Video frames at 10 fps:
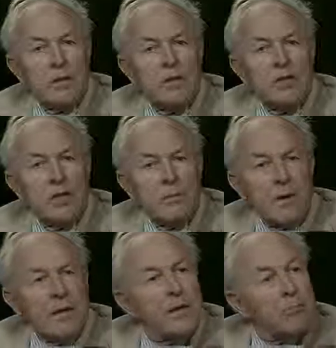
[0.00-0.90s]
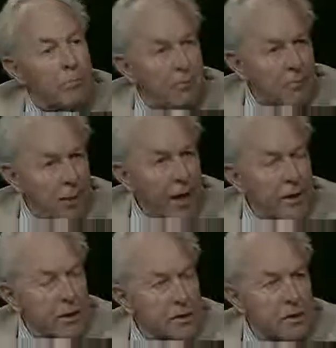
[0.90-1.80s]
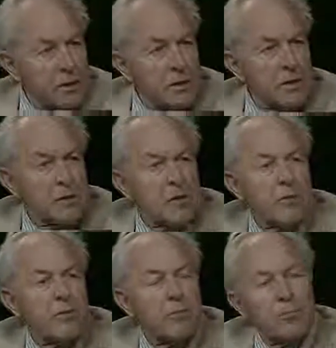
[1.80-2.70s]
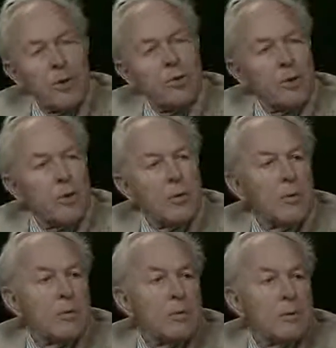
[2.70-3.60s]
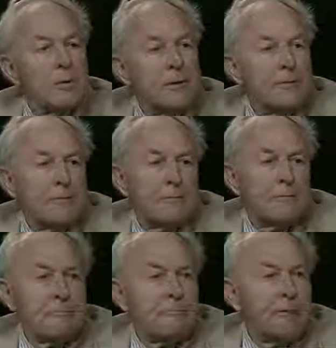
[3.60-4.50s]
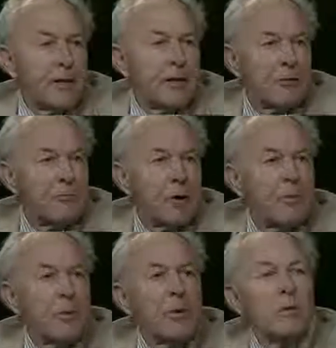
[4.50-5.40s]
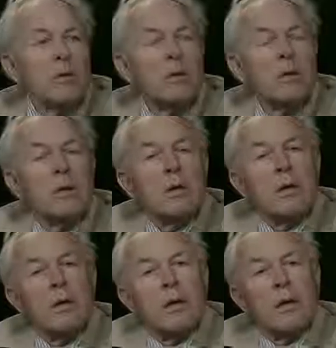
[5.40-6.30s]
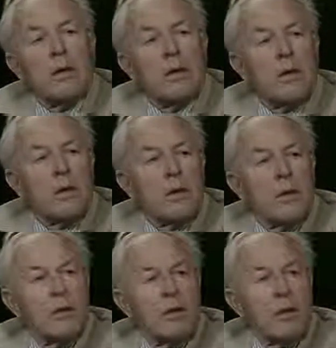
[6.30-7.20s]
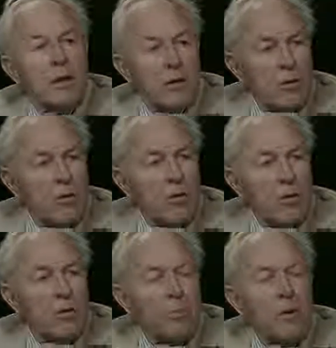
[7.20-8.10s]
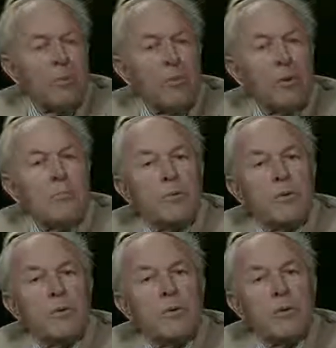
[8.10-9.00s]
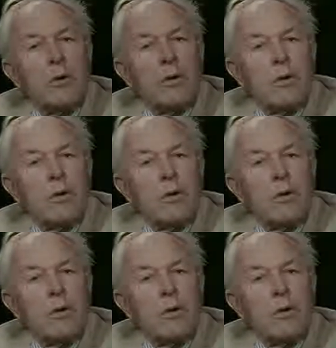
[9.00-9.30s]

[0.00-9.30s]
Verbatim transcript: The shamanic practices of the proto Vedic people, the Indo European the people, Indo European people,